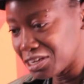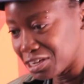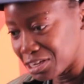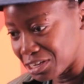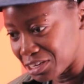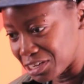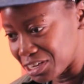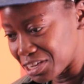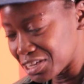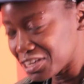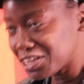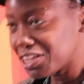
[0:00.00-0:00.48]

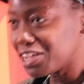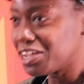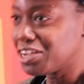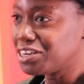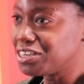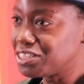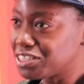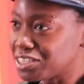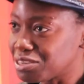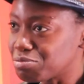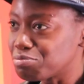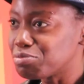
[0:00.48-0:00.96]
On the other
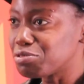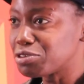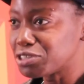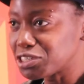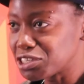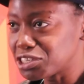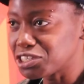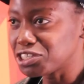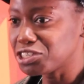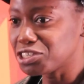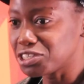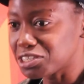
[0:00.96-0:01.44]
hand, it's
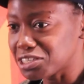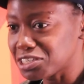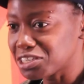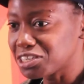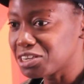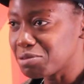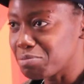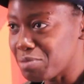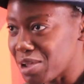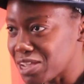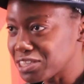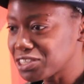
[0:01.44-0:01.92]
important to
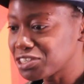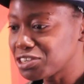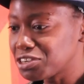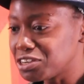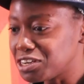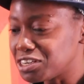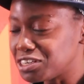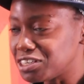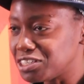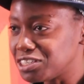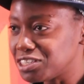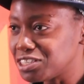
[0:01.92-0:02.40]
study
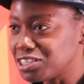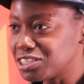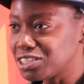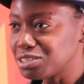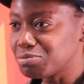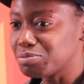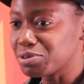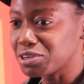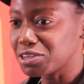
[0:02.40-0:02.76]
masculinities